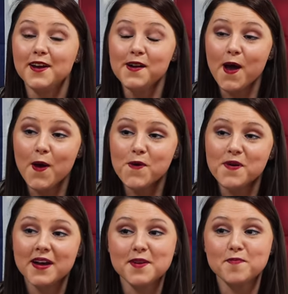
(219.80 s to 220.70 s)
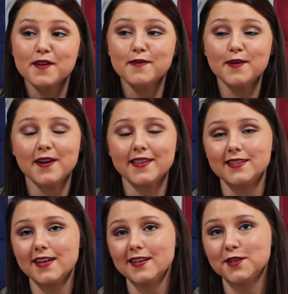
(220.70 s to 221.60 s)
You know, believe it or not,
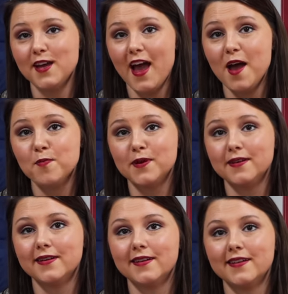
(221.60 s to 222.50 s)
that's actually happened.